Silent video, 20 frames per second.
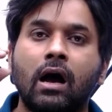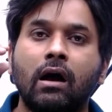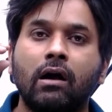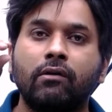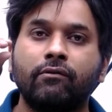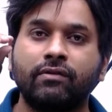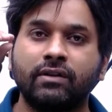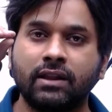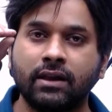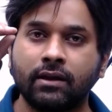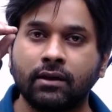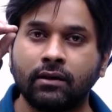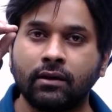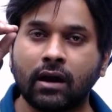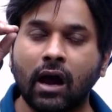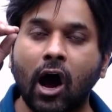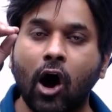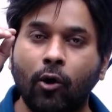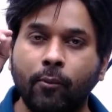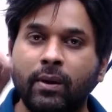Within
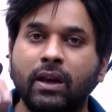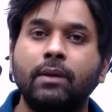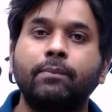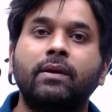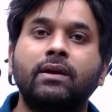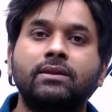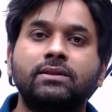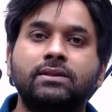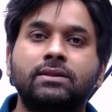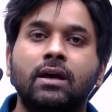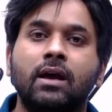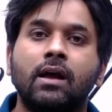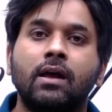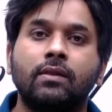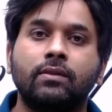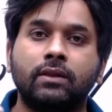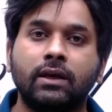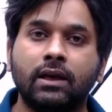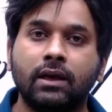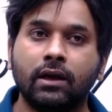how many months
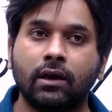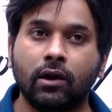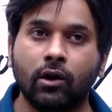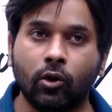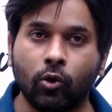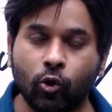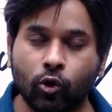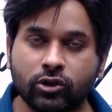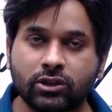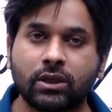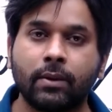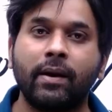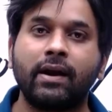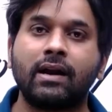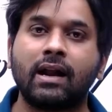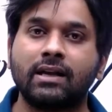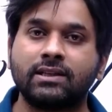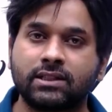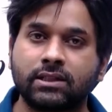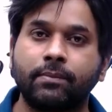the Lok Sabha and
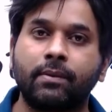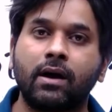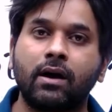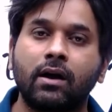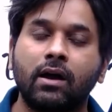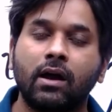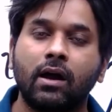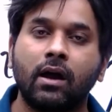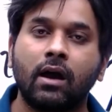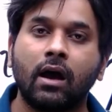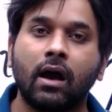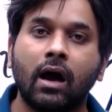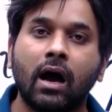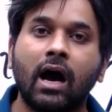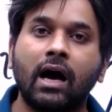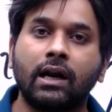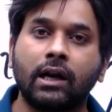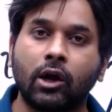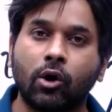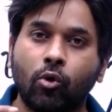Rajya Sabha
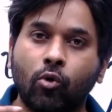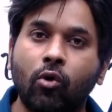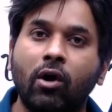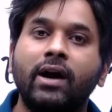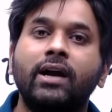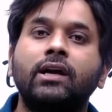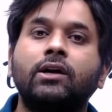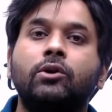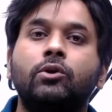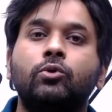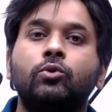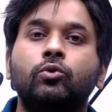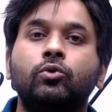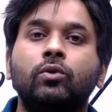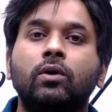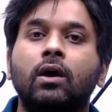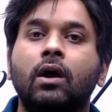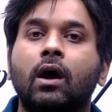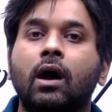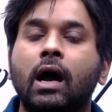are required
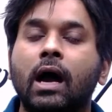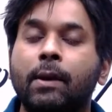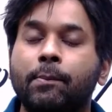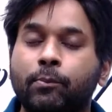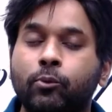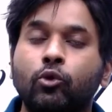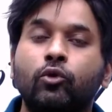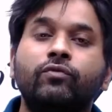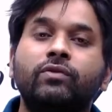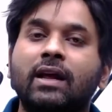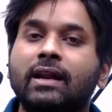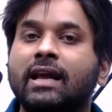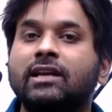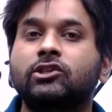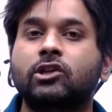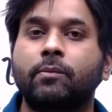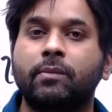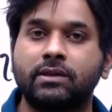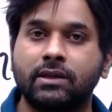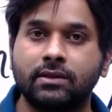to approve the
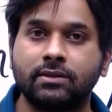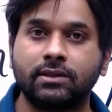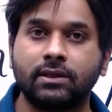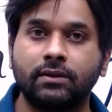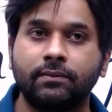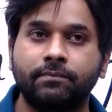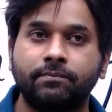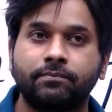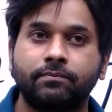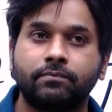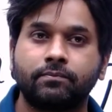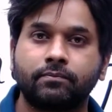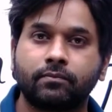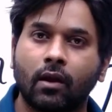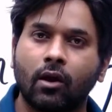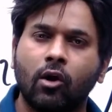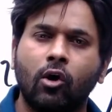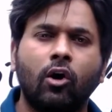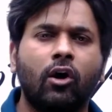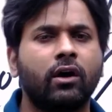national emergency?
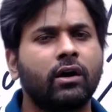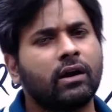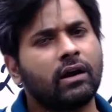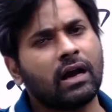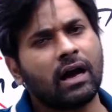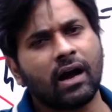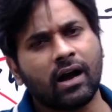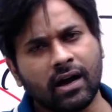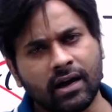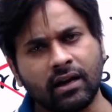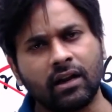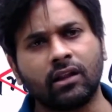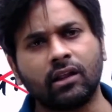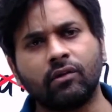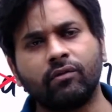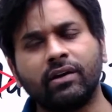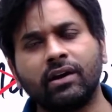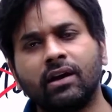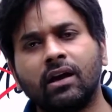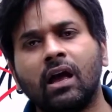Or another
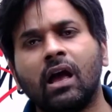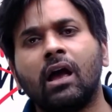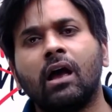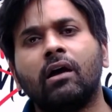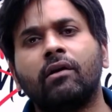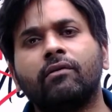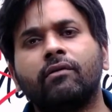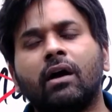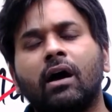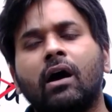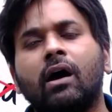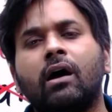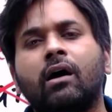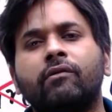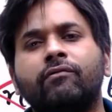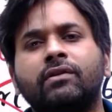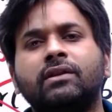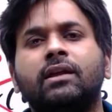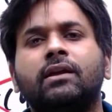way, Lok